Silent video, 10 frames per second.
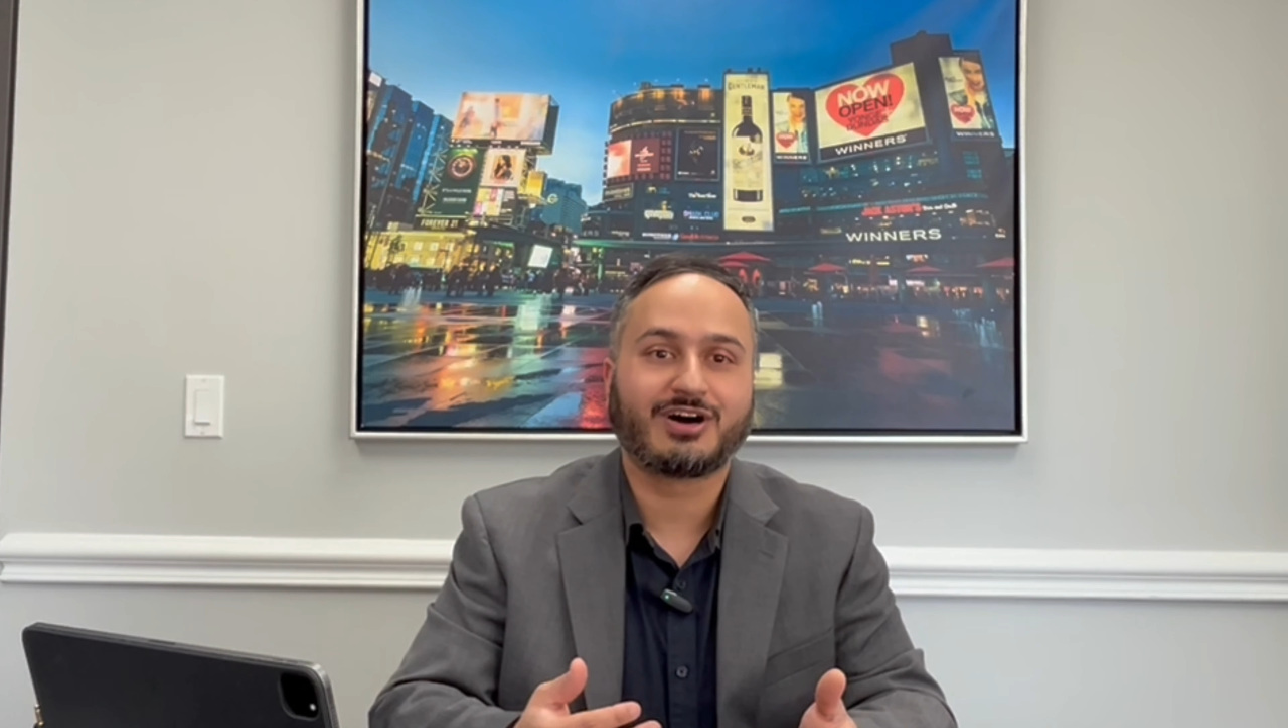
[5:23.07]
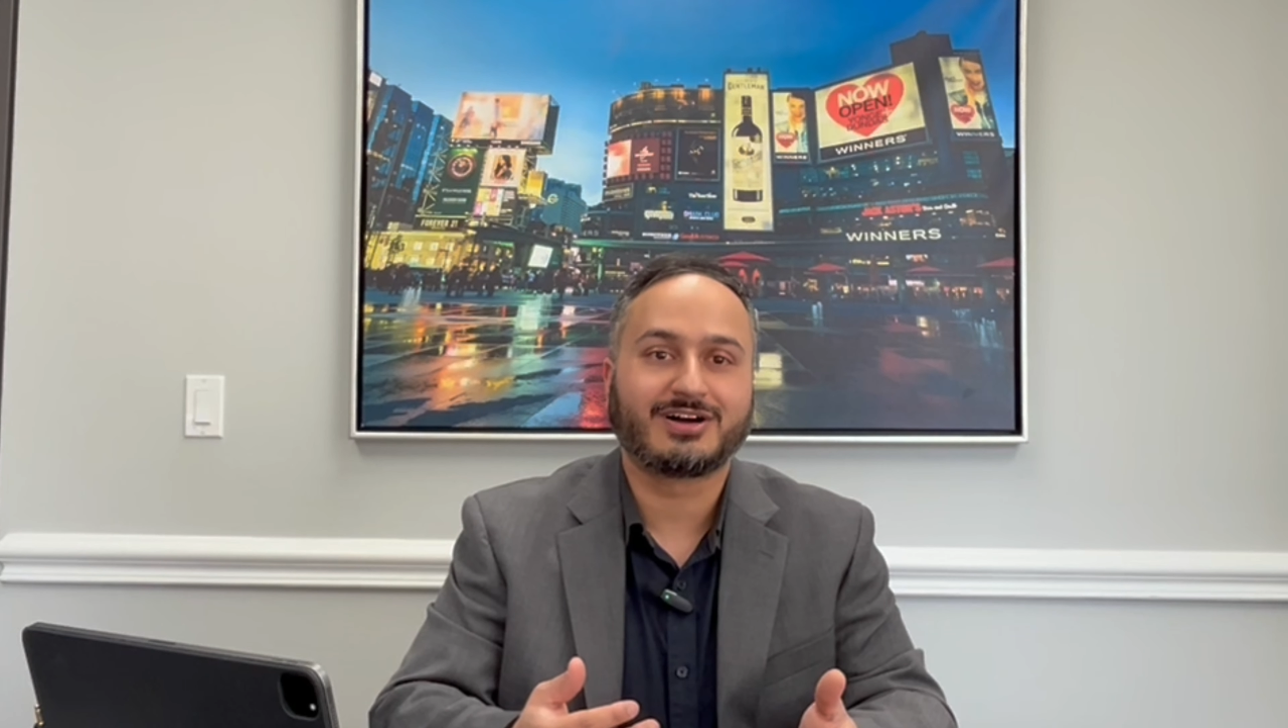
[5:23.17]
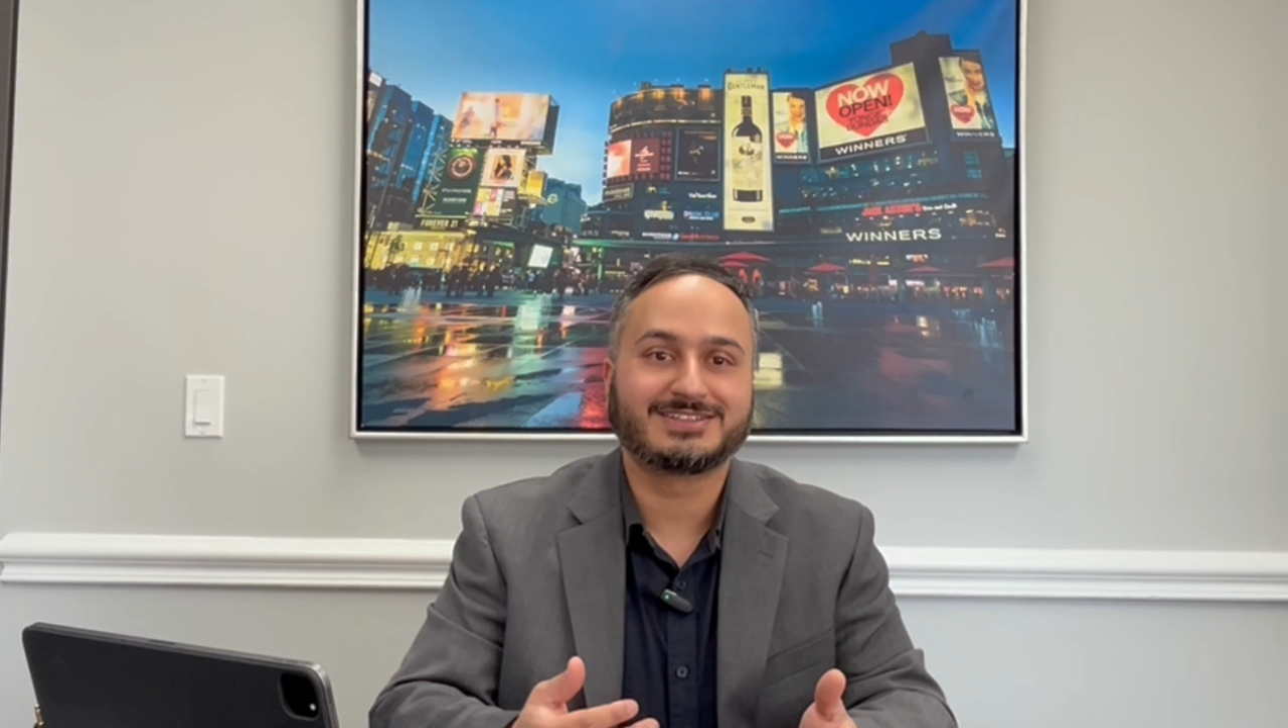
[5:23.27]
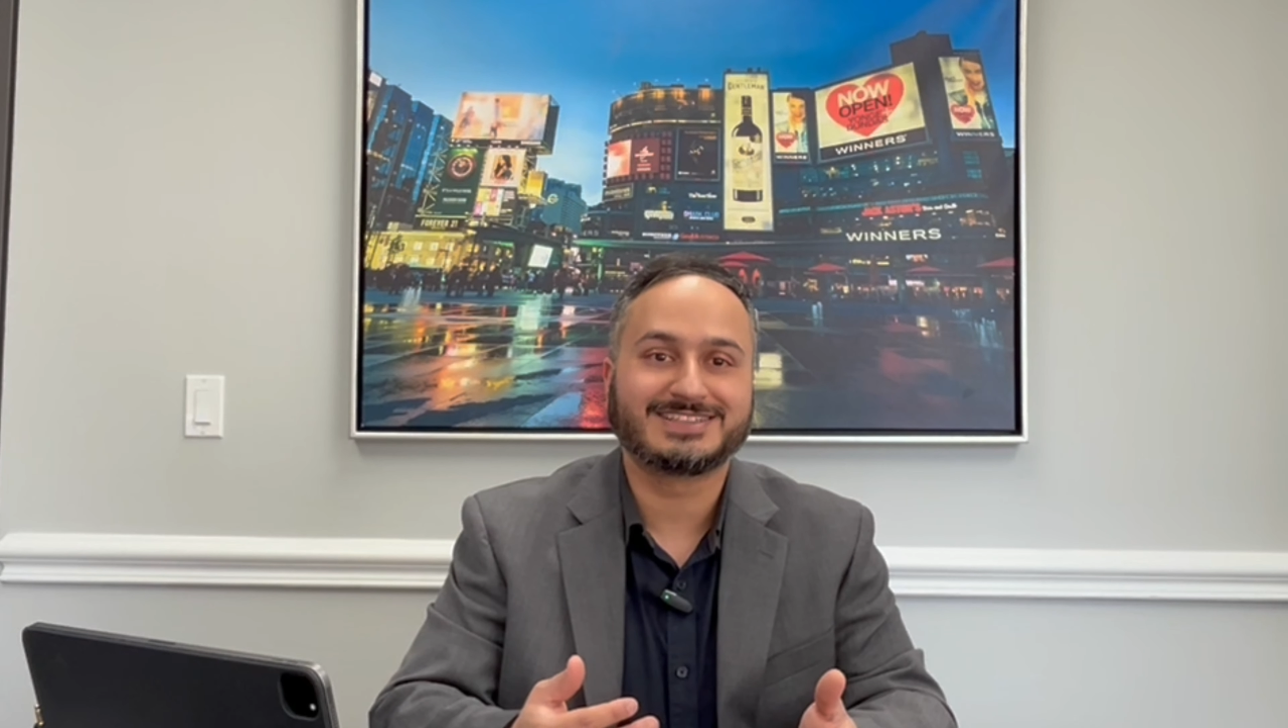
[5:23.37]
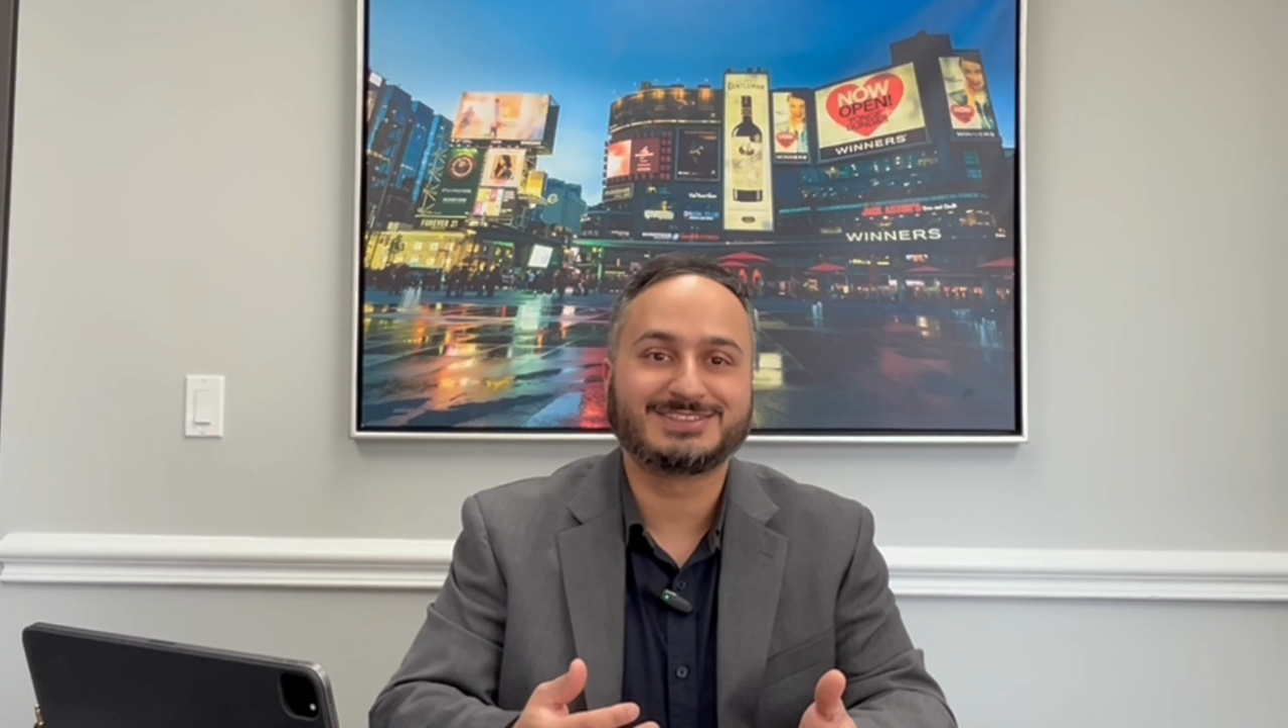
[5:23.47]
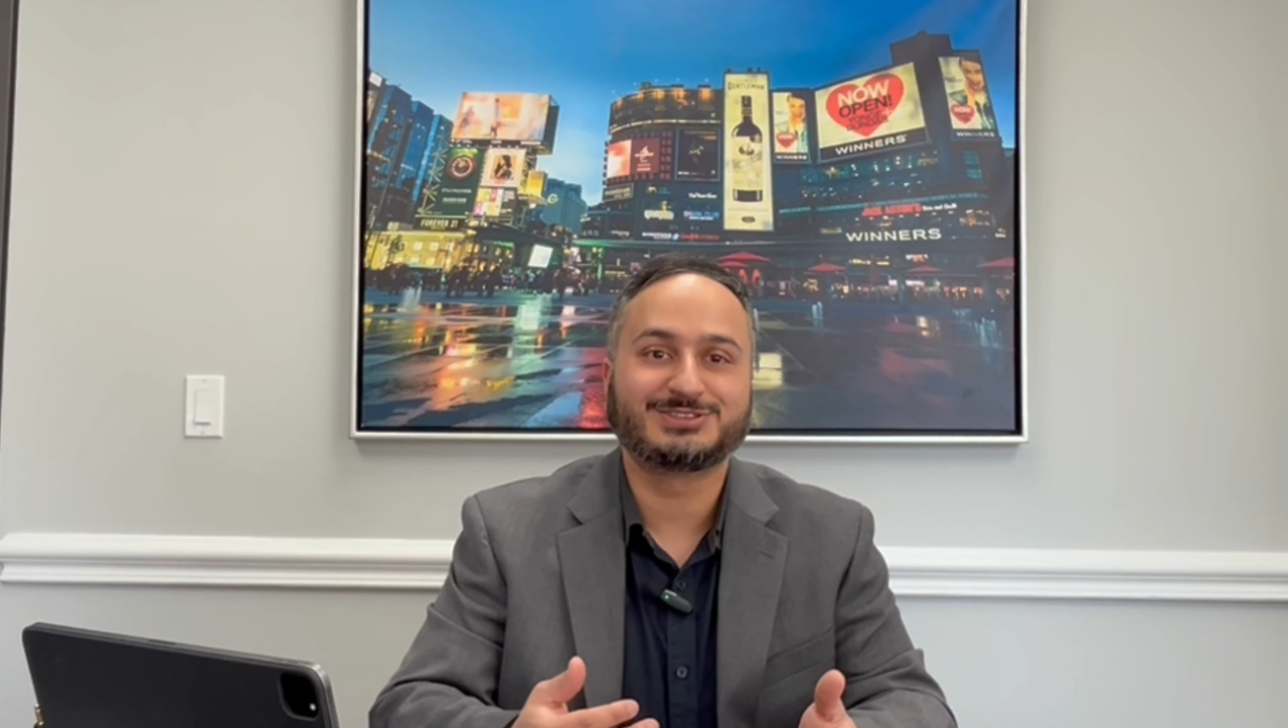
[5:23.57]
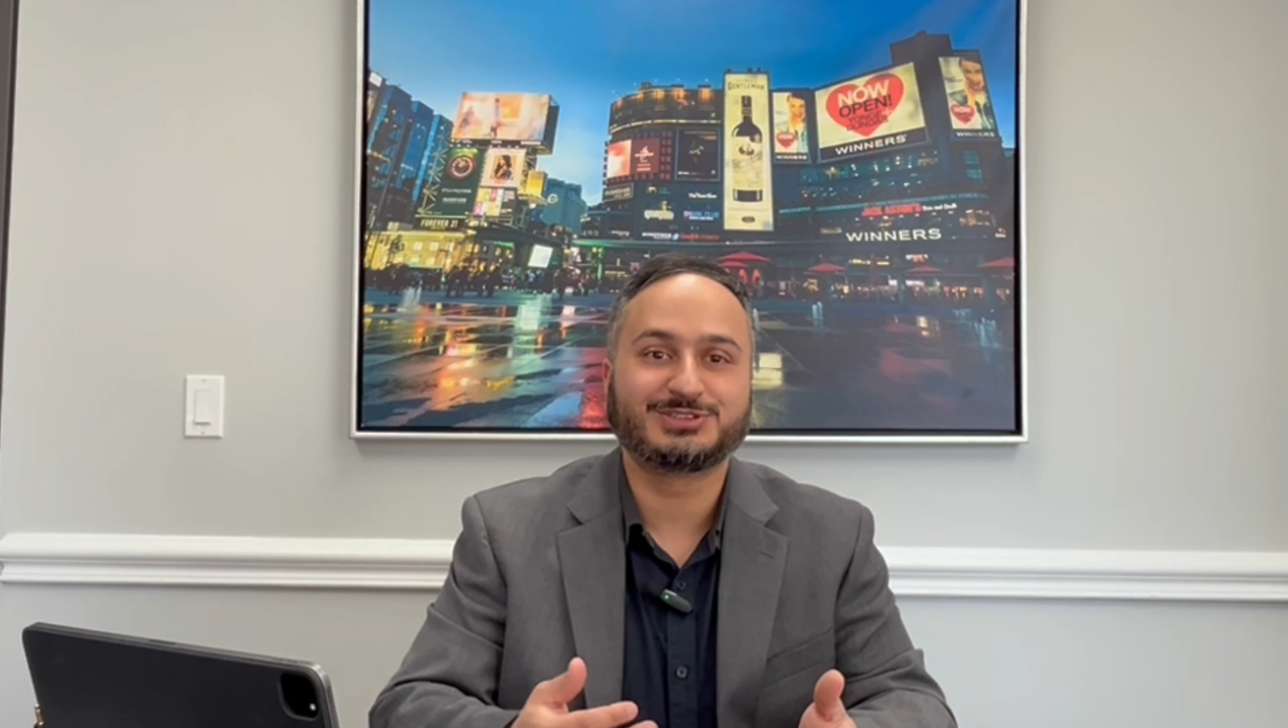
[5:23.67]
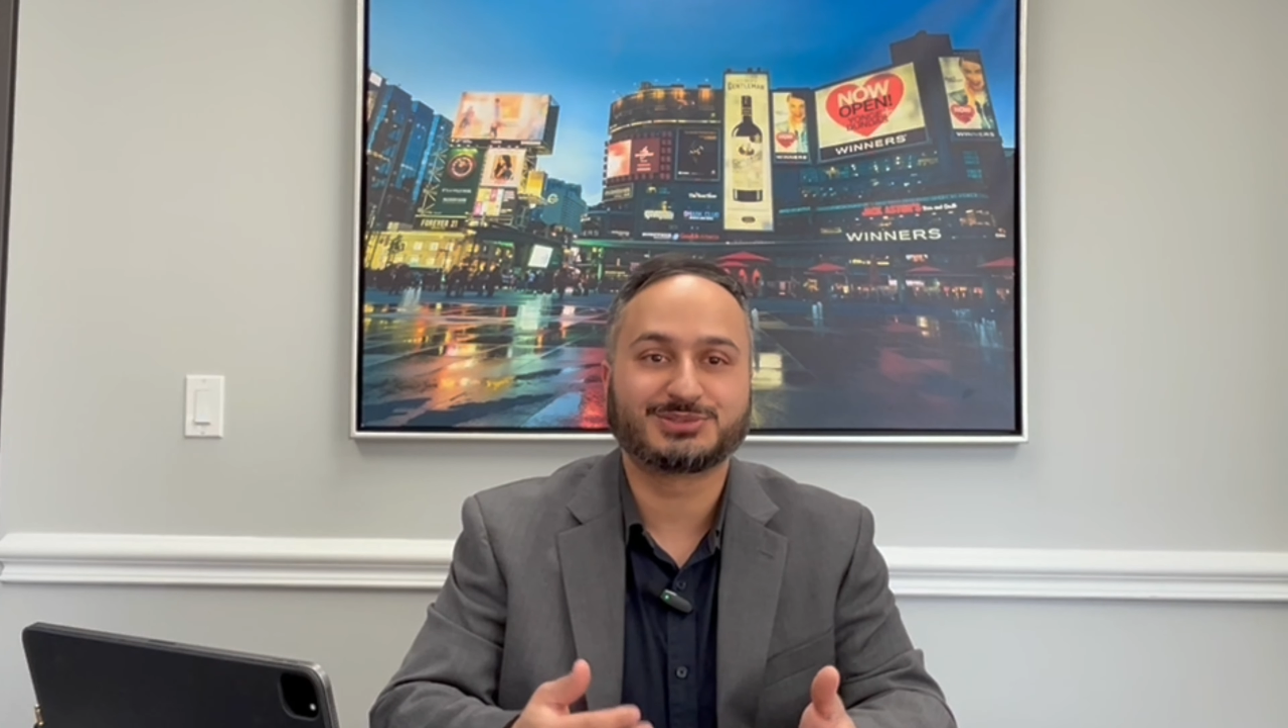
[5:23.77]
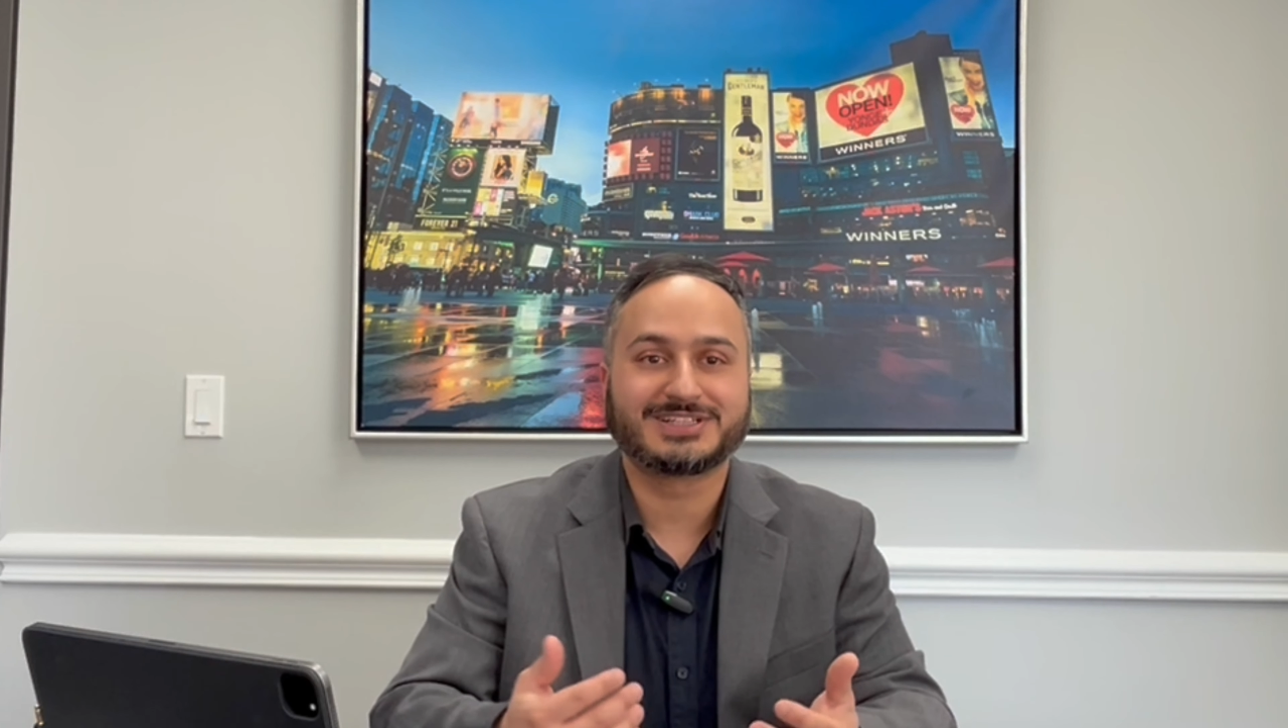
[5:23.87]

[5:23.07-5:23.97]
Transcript: on into your